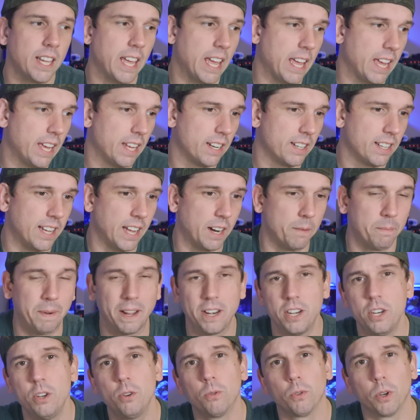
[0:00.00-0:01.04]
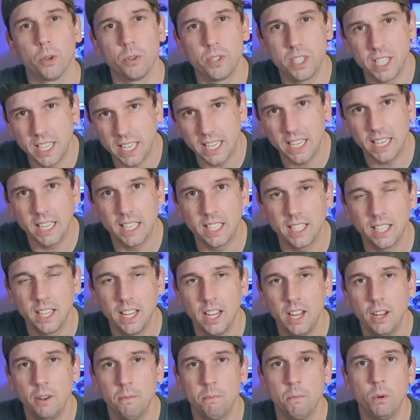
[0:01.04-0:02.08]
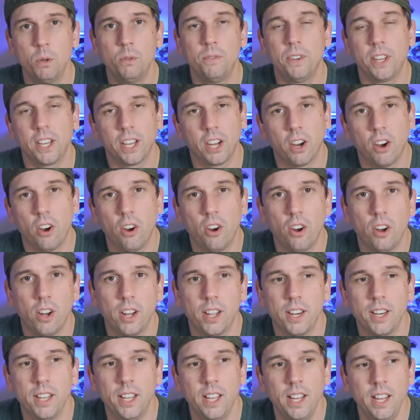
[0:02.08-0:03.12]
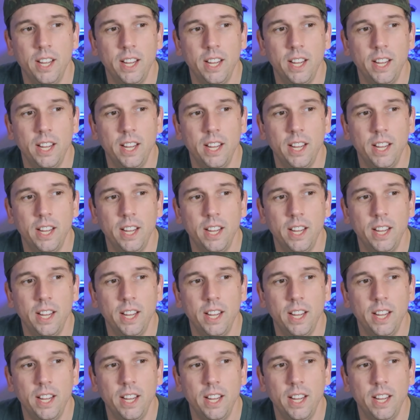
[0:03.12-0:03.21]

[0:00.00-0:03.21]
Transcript: and kind of my new routine moving on,